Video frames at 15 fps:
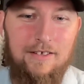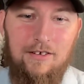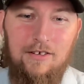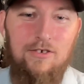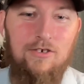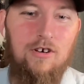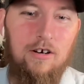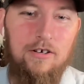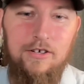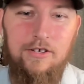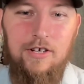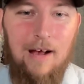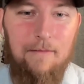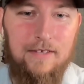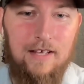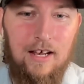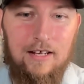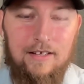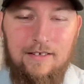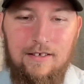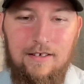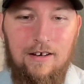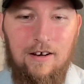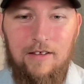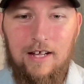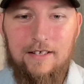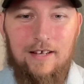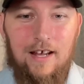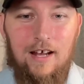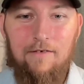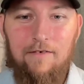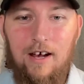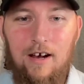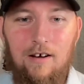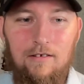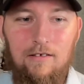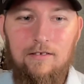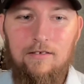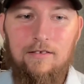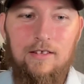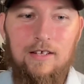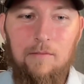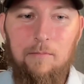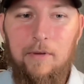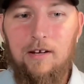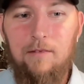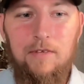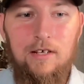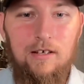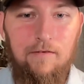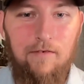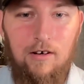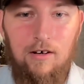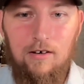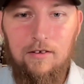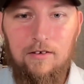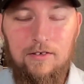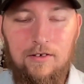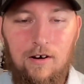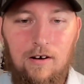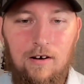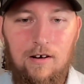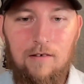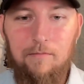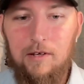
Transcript: It's construction job sites. That's kind of how the epitome of all of those are.